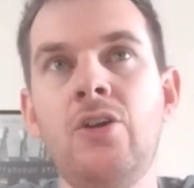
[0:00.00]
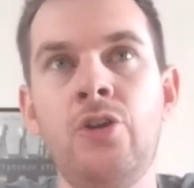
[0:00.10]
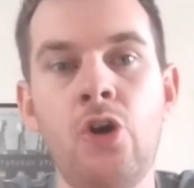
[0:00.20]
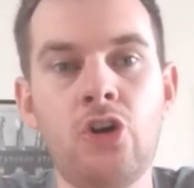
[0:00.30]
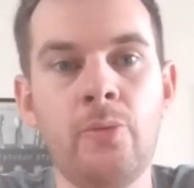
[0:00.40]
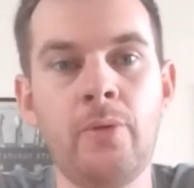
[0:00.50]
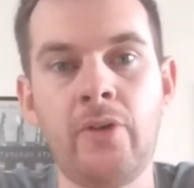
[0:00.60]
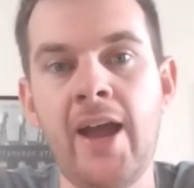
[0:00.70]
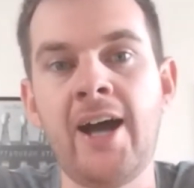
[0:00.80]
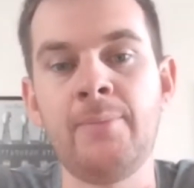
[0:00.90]
knock them
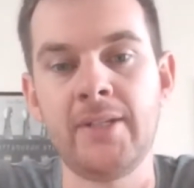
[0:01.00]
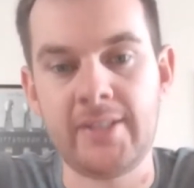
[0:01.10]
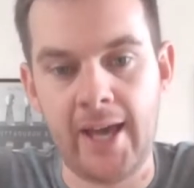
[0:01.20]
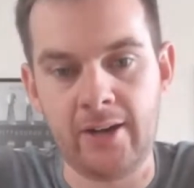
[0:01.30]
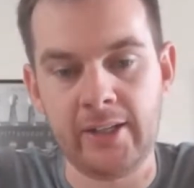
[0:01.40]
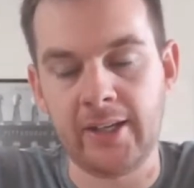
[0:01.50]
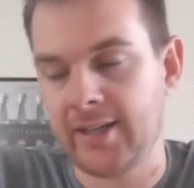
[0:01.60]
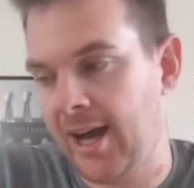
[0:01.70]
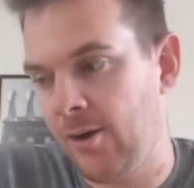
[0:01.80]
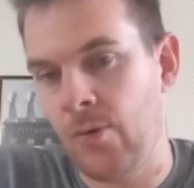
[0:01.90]
around mentality. I
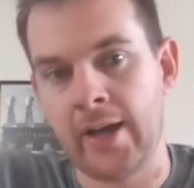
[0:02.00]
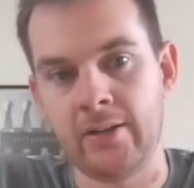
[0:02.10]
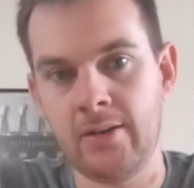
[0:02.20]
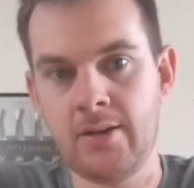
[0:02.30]
can't wait.